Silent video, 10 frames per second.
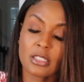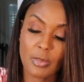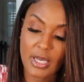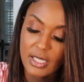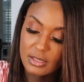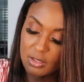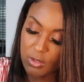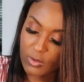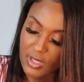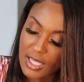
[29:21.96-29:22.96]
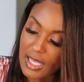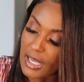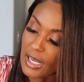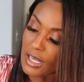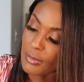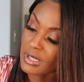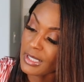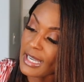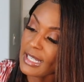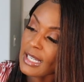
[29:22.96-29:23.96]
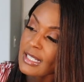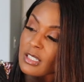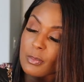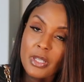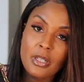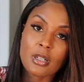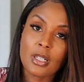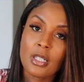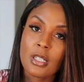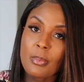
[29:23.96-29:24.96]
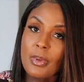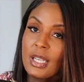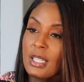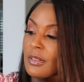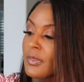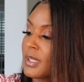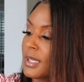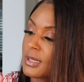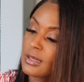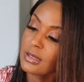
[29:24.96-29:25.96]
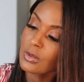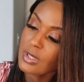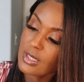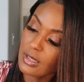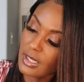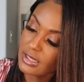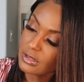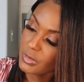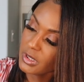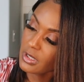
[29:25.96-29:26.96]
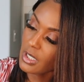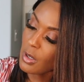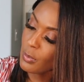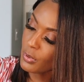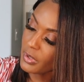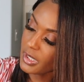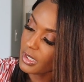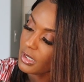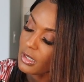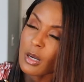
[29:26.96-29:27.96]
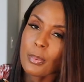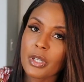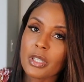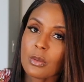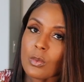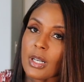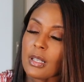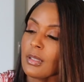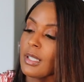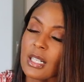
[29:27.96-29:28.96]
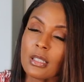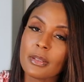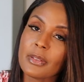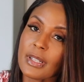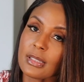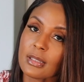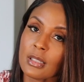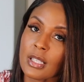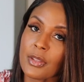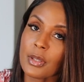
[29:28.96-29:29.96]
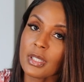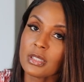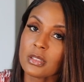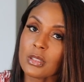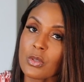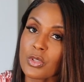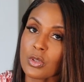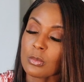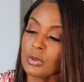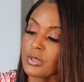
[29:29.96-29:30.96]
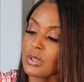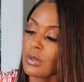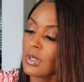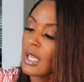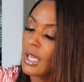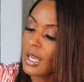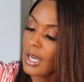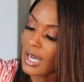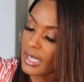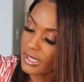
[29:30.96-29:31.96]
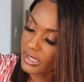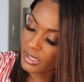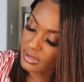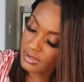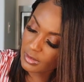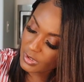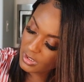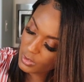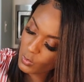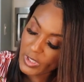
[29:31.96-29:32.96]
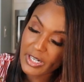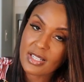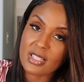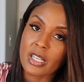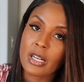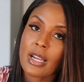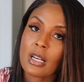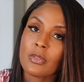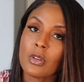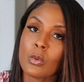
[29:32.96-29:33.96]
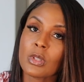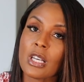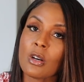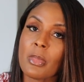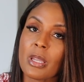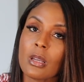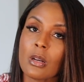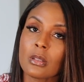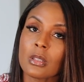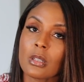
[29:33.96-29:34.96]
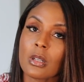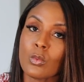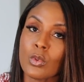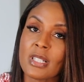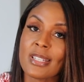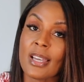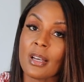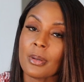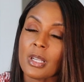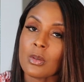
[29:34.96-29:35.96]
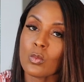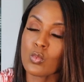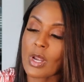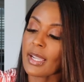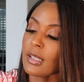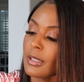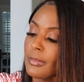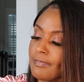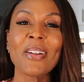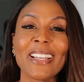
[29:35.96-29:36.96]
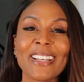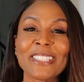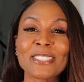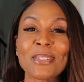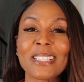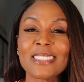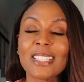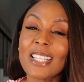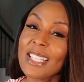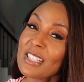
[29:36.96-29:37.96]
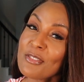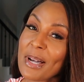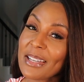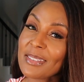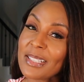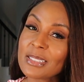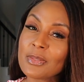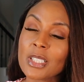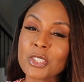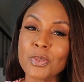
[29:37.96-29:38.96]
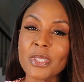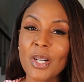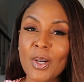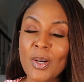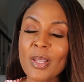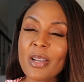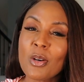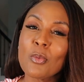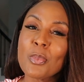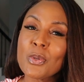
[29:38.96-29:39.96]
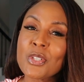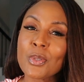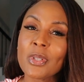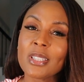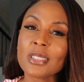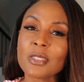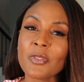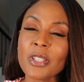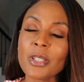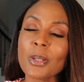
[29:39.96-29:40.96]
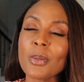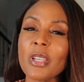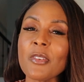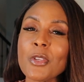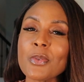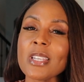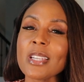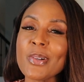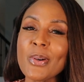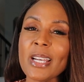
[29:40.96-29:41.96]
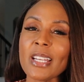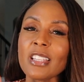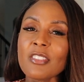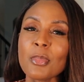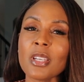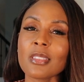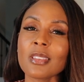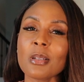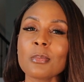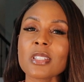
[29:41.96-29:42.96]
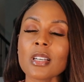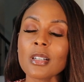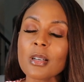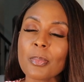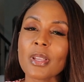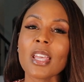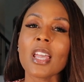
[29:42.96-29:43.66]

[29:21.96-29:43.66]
this bag. So I'm glad I did pick her up, and I feel like this is going to last me a pretty good while. And I love the fact that the leather is so durable, so I can get some good wear and tear out of her without making her look run down and raggedy. All right, guys, so that's the end of my collective luxury haul. I hope you enjoyed this video. If you did, go ahead and give me a thumbs up.